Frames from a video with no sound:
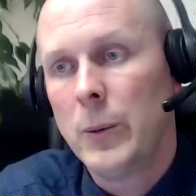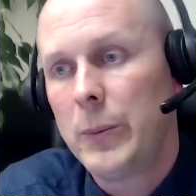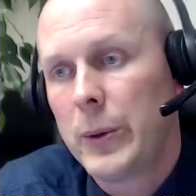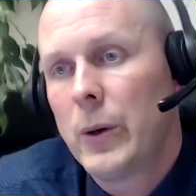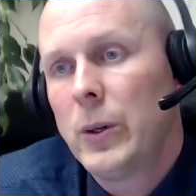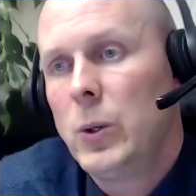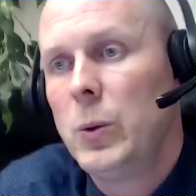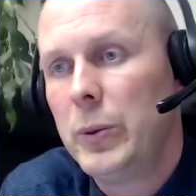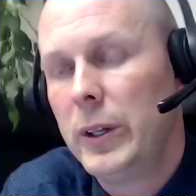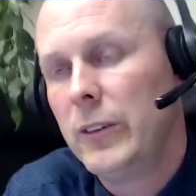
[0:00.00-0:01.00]
But
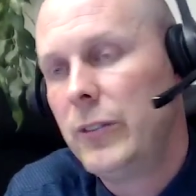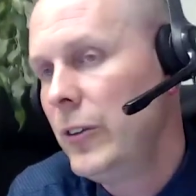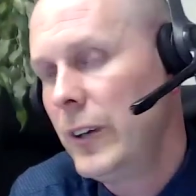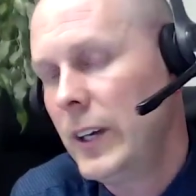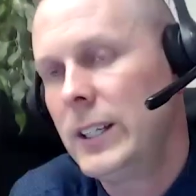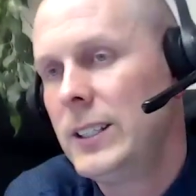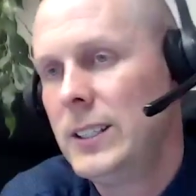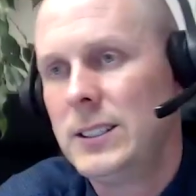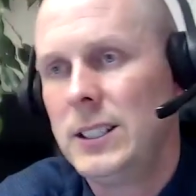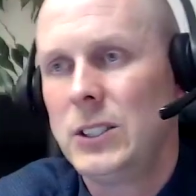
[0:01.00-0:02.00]
arguably, if you've had the
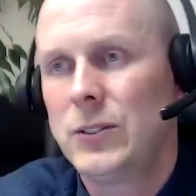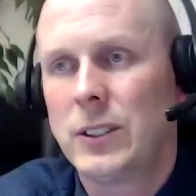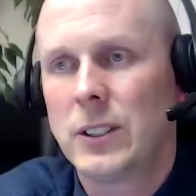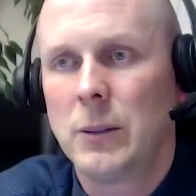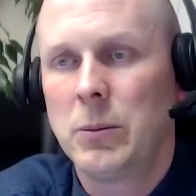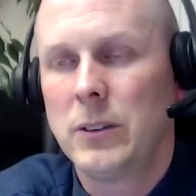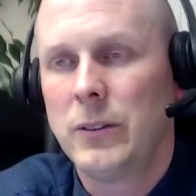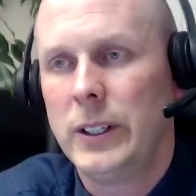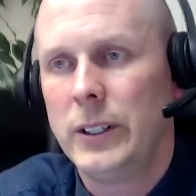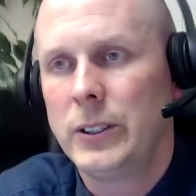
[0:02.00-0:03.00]
disease for a couple of
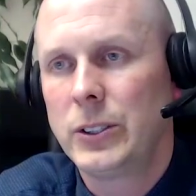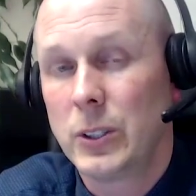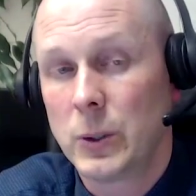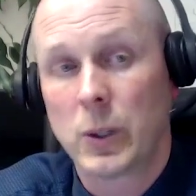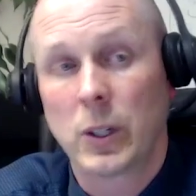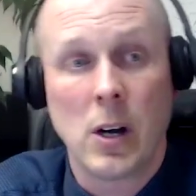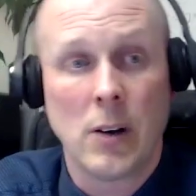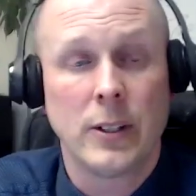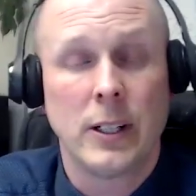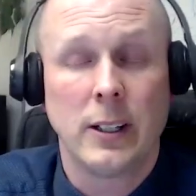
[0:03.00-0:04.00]
years so that we're
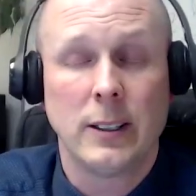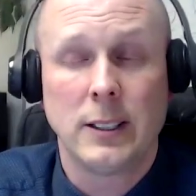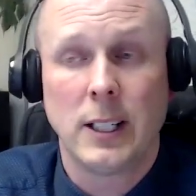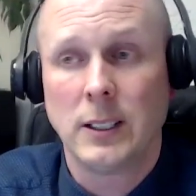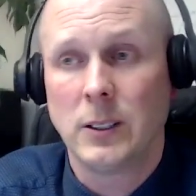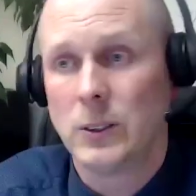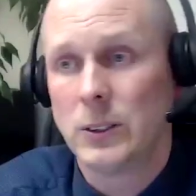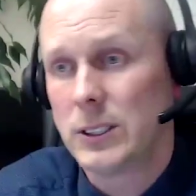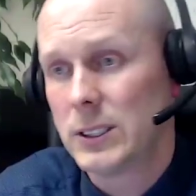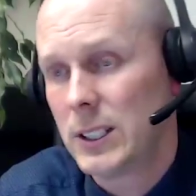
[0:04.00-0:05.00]
confident in the
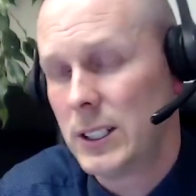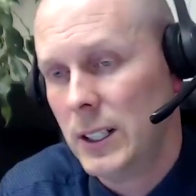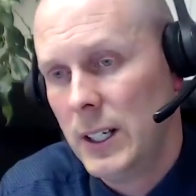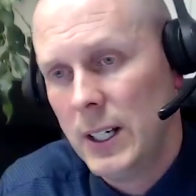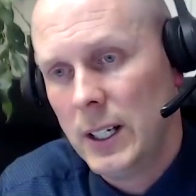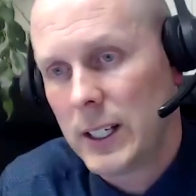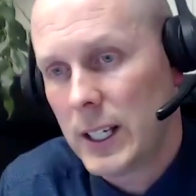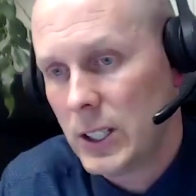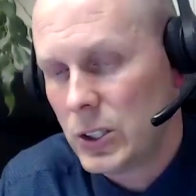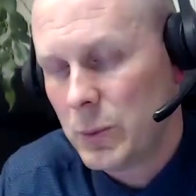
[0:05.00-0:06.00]
diagnosis, and
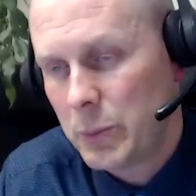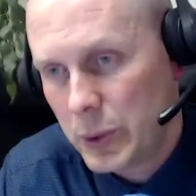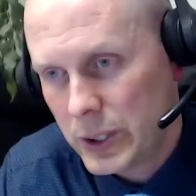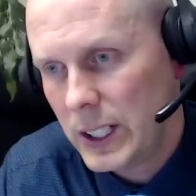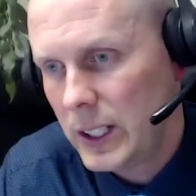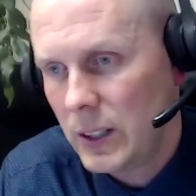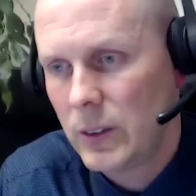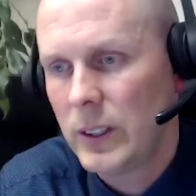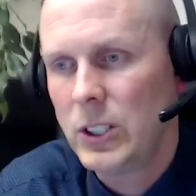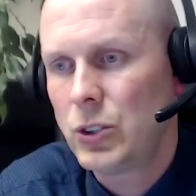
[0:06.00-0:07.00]
again,
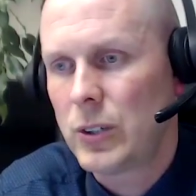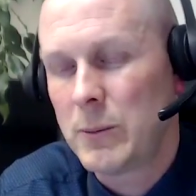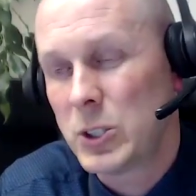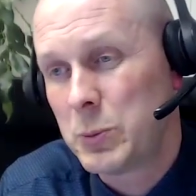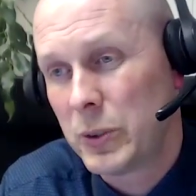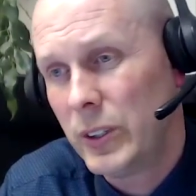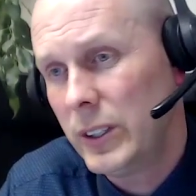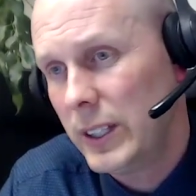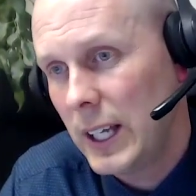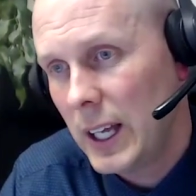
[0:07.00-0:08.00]
particularly tremors, but really